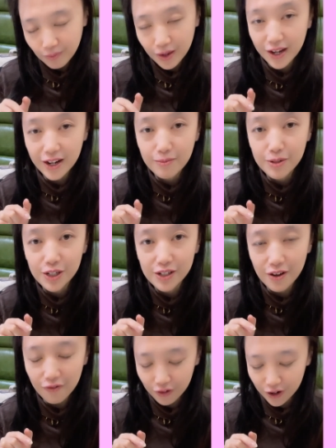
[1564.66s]
and I'm just
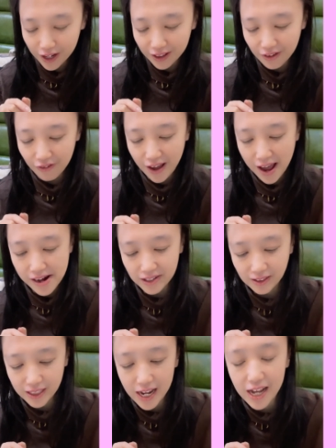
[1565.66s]
avoiding the fat,
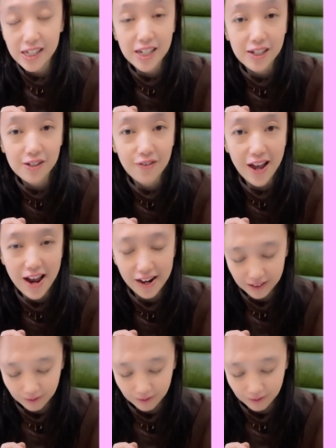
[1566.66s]
the excess fat.